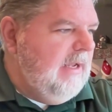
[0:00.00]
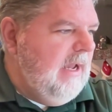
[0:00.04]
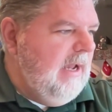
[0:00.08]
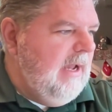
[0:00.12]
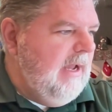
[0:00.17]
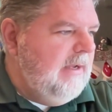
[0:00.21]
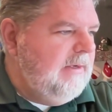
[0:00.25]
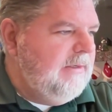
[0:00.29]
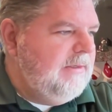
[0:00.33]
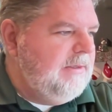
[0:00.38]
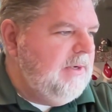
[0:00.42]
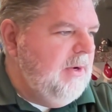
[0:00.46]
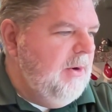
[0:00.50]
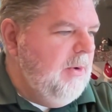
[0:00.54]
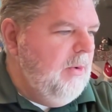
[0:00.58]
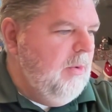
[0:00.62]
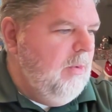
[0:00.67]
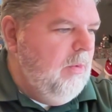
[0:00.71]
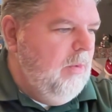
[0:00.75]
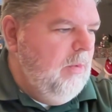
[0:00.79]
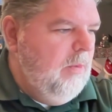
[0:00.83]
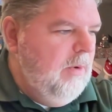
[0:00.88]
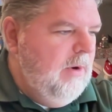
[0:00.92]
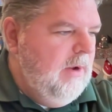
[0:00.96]

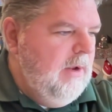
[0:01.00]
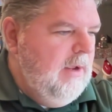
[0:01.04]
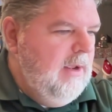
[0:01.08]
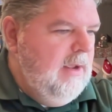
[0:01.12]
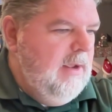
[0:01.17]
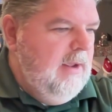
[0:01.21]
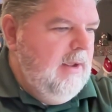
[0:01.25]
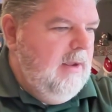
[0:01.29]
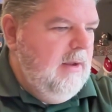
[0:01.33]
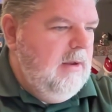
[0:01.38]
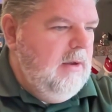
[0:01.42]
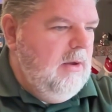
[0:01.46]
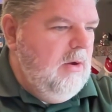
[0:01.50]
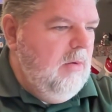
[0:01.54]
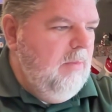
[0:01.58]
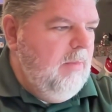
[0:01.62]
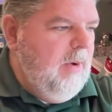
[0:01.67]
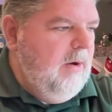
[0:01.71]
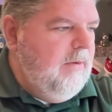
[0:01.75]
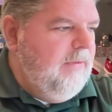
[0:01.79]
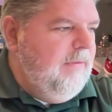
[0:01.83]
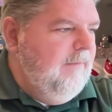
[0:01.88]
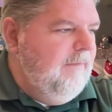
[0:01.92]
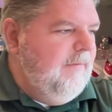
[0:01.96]

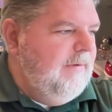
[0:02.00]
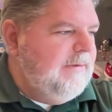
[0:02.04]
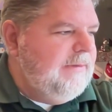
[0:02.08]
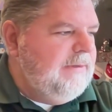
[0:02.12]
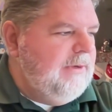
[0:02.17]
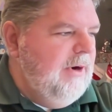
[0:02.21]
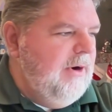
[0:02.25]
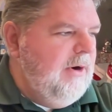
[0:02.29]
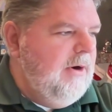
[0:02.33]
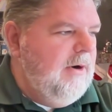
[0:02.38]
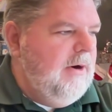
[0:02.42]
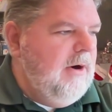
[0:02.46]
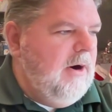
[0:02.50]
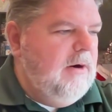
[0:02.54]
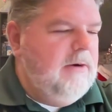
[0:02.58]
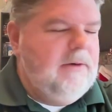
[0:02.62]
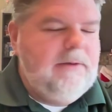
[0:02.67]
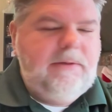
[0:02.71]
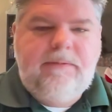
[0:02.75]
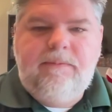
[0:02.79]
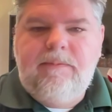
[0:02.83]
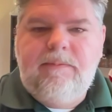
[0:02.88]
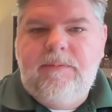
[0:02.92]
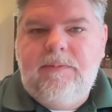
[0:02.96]
Both of us
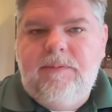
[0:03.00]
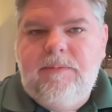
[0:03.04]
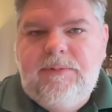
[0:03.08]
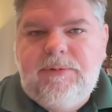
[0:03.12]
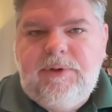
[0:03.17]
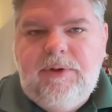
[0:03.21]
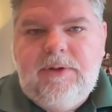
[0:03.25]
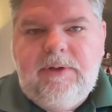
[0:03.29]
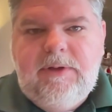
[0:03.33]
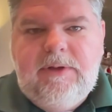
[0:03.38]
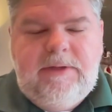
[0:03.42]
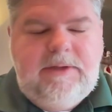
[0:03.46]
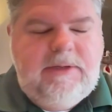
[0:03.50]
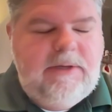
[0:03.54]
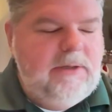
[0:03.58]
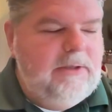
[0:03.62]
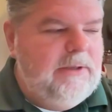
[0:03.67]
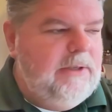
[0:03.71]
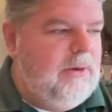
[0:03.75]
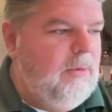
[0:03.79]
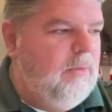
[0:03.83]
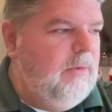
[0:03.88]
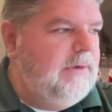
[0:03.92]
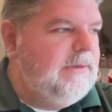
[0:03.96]
are certainly
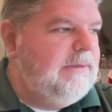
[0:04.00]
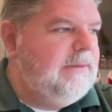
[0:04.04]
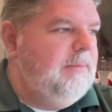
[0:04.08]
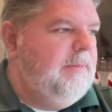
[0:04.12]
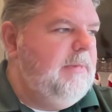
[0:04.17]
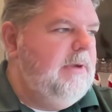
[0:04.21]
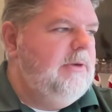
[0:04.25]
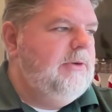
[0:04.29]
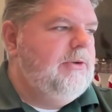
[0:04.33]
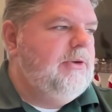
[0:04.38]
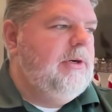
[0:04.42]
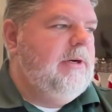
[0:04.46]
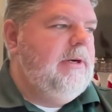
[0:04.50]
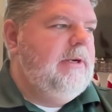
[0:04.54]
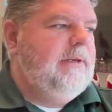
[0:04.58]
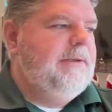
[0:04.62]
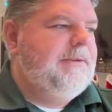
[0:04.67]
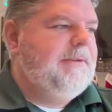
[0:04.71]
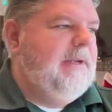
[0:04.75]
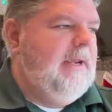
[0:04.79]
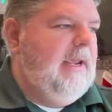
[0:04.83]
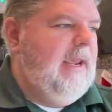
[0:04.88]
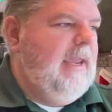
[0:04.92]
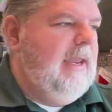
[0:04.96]
dealing with some
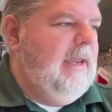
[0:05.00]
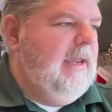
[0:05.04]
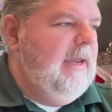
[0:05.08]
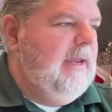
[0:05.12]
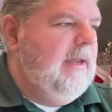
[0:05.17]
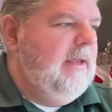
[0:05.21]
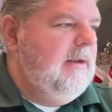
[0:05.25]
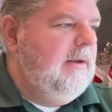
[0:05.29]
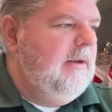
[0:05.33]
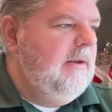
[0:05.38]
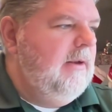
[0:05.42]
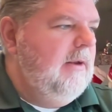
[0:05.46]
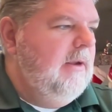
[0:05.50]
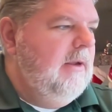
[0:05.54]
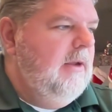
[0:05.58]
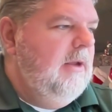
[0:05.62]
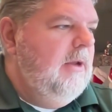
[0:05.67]
injuries, and